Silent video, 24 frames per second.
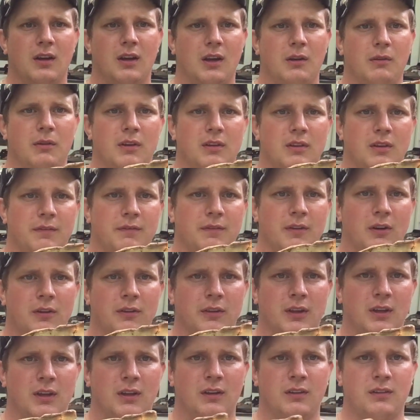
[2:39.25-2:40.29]
Anyways, I
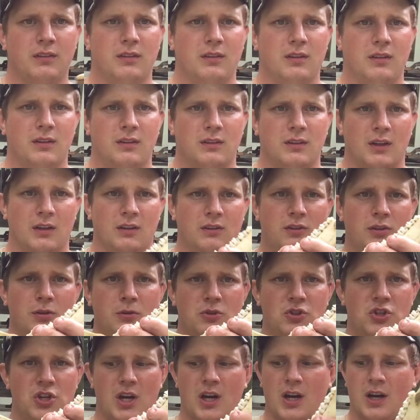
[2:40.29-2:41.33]
found this, and then
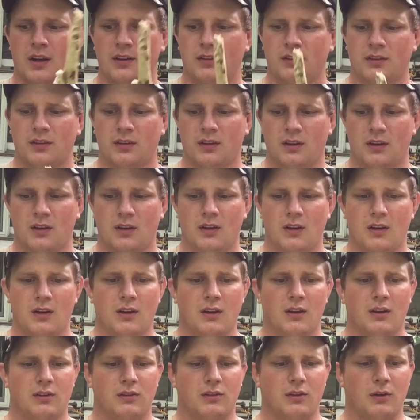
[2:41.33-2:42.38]
2 jaws.
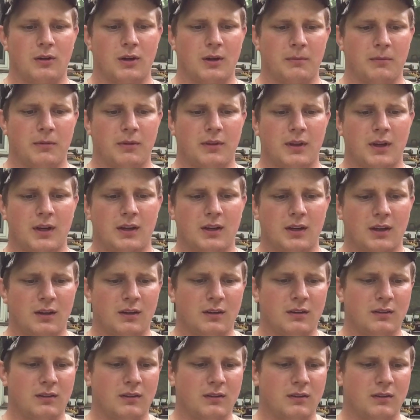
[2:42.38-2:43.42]
So what I'm thinking